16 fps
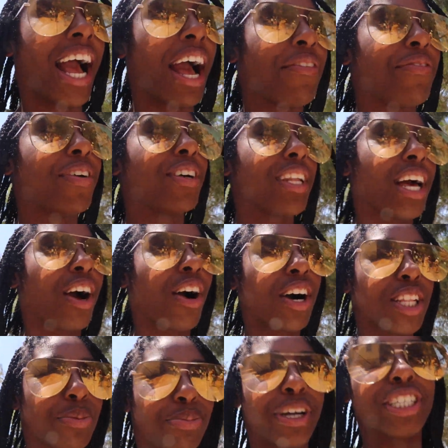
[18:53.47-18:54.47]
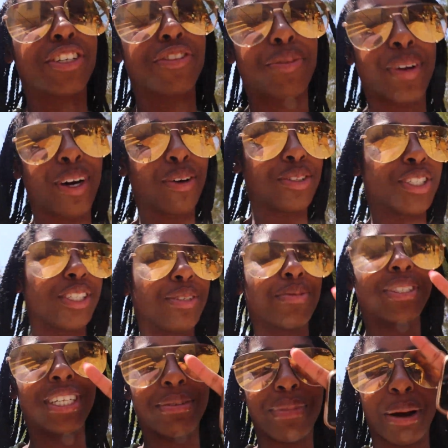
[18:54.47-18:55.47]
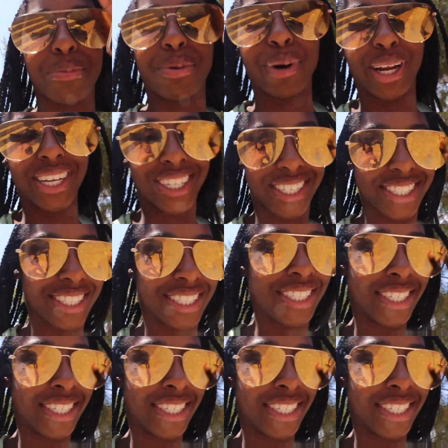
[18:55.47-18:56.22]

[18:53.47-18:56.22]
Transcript: I felt like all the pressure from the ocean was in my brain.